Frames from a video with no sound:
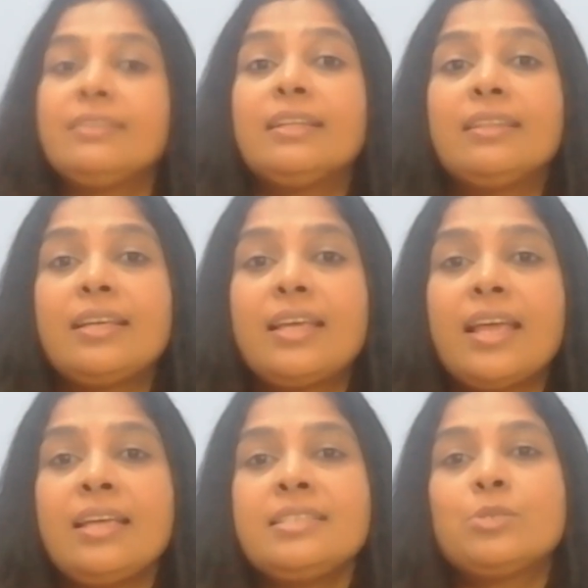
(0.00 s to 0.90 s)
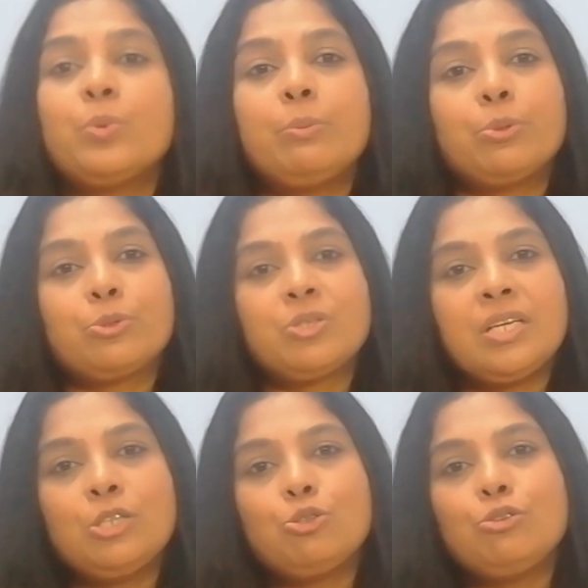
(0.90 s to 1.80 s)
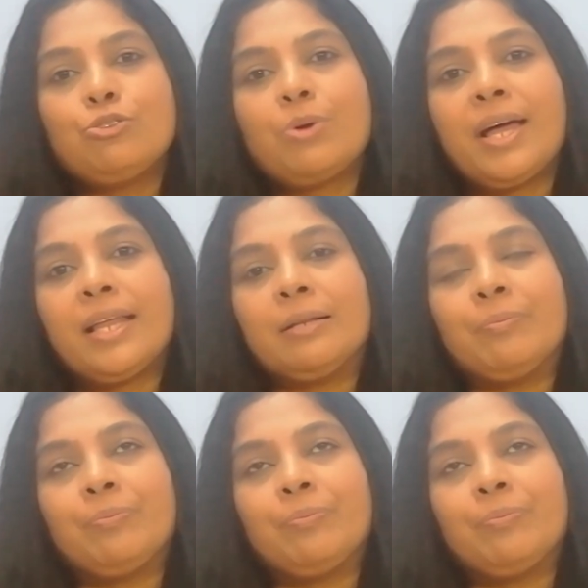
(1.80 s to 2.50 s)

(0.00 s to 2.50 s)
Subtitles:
then the case will proceed to trial.